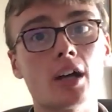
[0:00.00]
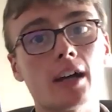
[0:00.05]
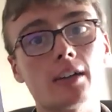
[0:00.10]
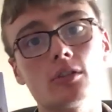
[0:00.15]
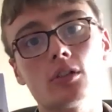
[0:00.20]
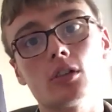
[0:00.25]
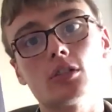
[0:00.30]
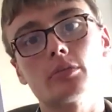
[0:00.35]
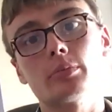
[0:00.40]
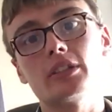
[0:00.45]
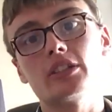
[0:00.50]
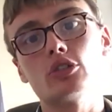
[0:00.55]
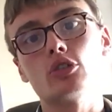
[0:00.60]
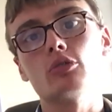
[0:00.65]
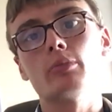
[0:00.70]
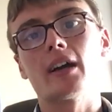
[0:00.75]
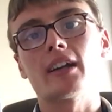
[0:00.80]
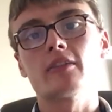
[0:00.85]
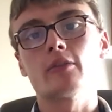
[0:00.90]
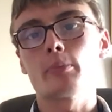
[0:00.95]
not not to be
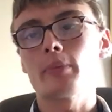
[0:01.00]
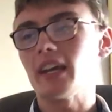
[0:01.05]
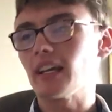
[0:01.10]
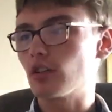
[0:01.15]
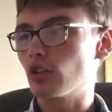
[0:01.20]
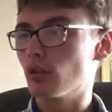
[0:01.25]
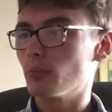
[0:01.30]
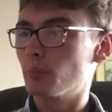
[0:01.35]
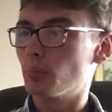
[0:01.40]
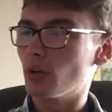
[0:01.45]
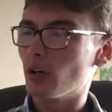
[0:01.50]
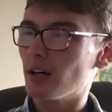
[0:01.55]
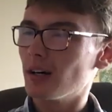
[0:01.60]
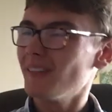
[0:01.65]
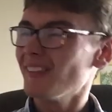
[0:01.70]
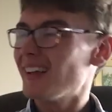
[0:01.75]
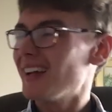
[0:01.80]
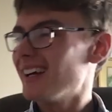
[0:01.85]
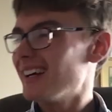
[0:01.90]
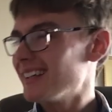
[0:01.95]
too bad of a pickup. But
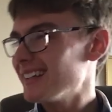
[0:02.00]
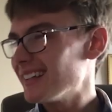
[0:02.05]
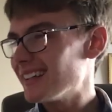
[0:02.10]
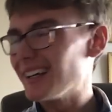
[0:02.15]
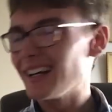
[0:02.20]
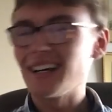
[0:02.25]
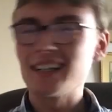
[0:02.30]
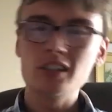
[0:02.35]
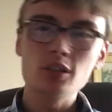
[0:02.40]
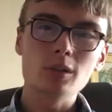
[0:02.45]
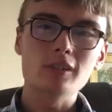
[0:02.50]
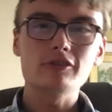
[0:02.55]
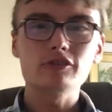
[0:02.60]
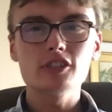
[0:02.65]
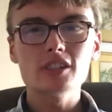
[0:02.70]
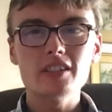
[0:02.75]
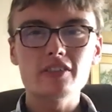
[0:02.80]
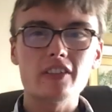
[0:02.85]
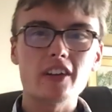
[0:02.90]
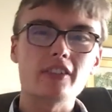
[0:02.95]
yeah, I knew at
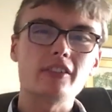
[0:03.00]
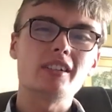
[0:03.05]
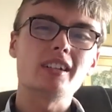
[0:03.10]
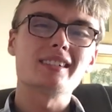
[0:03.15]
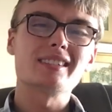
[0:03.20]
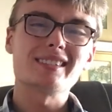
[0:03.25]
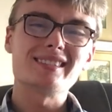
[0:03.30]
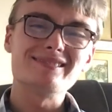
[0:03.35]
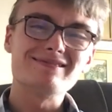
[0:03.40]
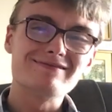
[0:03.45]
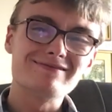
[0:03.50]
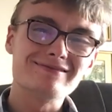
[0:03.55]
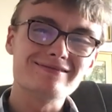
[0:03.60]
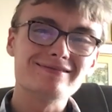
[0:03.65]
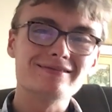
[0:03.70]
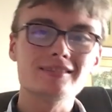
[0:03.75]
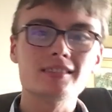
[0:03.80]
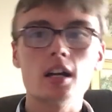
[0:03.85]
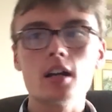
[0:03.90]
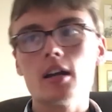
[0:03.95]
350, I was like,
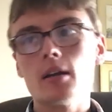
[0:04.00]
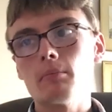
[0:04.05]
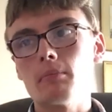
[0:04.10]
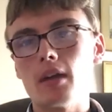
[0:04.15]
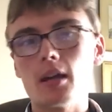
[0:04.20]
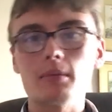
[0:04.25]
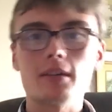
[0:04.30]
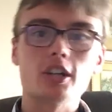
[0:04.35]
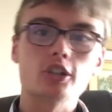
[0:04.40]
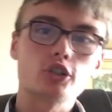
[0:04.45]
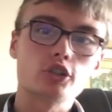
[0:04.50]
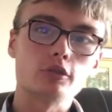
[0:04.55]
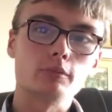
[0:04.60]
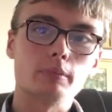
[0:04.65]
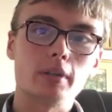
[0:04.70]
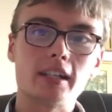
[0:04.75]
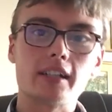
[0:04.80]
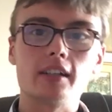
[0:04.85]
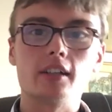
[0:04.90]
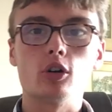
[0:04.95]
mm, maybe I shouldn't
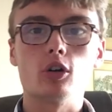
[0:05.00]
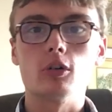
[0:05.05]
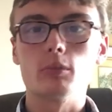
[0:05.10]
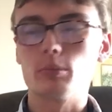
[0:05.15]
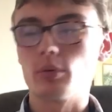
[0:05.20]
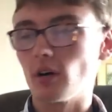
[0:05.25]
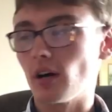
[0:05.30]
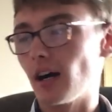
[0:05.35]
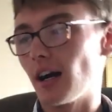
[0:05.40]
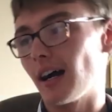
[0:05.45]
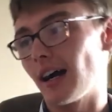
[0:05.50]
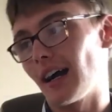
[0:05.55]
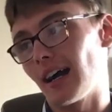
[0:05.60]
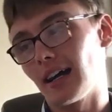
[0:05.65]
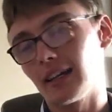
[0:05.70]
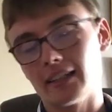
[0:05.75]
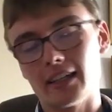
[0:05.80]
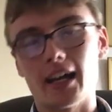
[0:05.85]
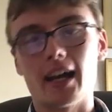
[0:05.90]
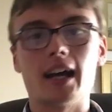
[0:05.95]
pick it up. But
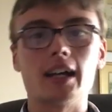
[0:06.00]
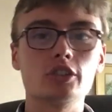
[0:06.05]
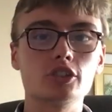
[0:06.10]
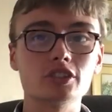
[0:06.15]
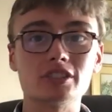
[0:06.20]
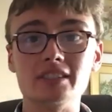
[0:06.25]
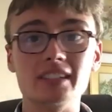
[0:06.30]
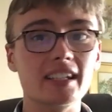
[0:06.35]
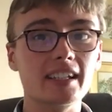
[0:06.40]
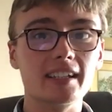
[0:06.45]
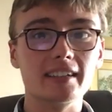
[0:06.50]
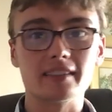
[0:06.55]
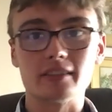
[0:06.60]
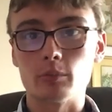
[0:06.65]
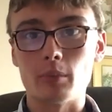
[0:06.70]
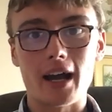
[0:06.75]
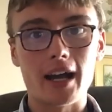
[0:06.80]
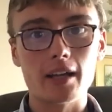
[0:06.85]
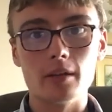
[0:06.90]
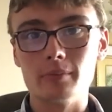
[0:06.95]
yeah, I just needed
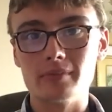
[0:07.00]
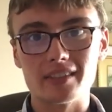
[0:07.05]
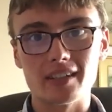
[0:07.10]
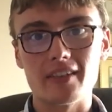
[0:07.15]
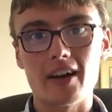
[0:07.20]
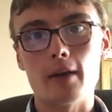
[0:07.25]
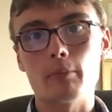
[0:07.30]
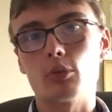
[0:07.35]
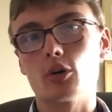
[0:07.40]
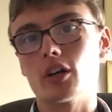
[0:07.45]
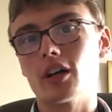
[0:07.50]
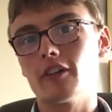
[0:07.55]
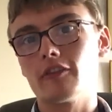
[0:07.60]
some items at that point.